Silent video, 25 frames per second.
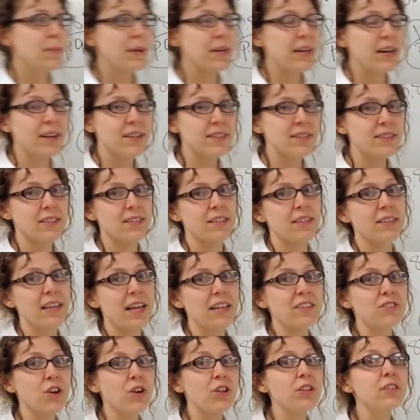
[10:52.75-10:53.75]
because
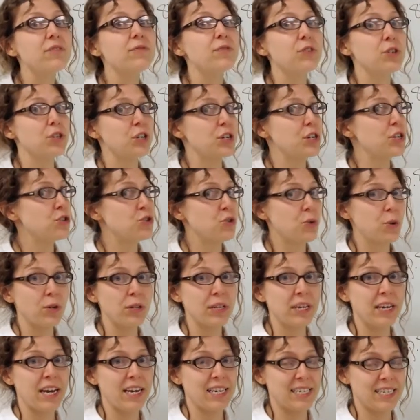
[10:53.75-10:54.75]
that's all of your
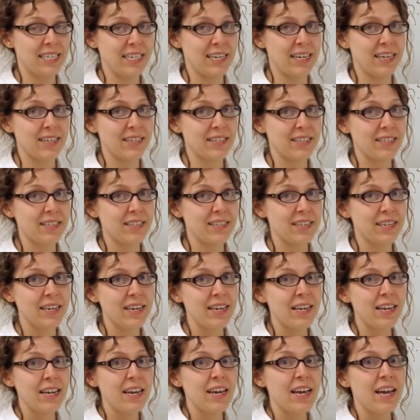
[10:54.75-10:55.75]
controlling ideas.
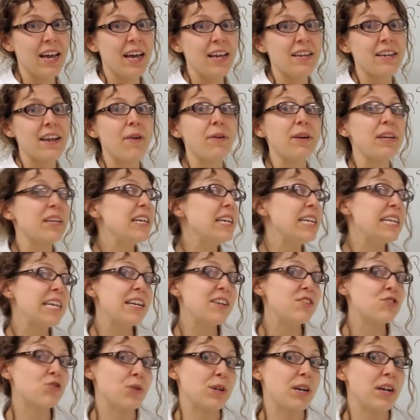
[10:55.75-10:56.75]
Now, in an
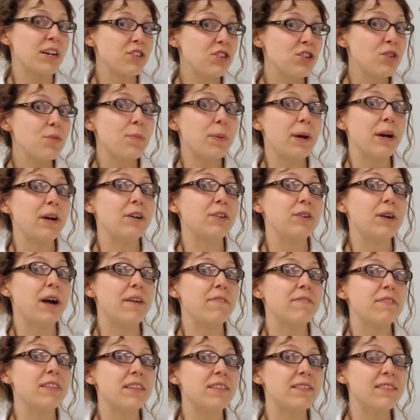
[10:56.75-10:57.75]
introduction
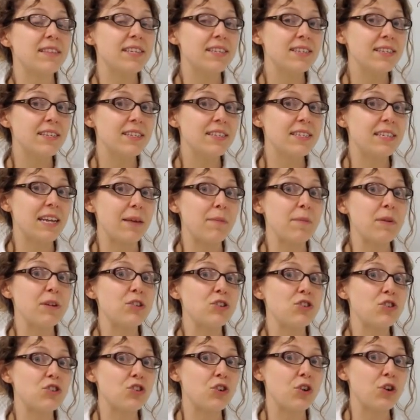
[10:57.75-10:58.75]
paragraph, the thesis
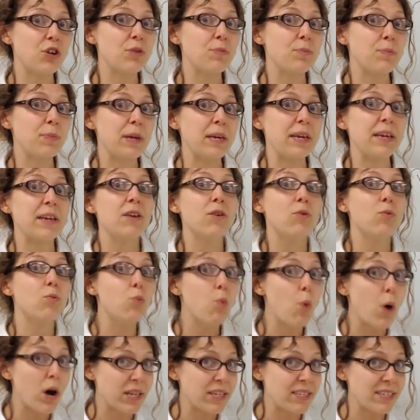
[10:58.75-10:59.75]
statement should be
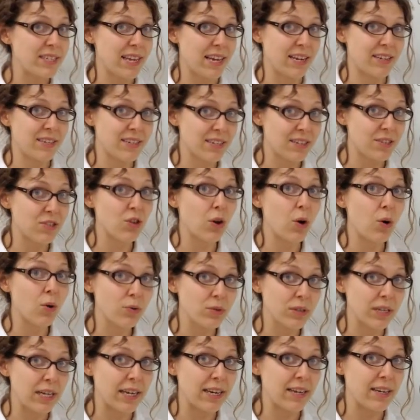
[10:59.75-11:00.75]
one sentence
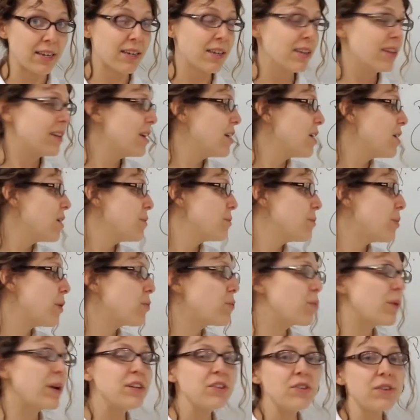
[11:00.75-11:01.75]
only.
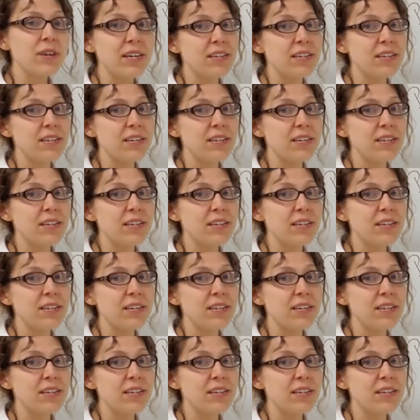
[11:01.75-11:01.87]
But when you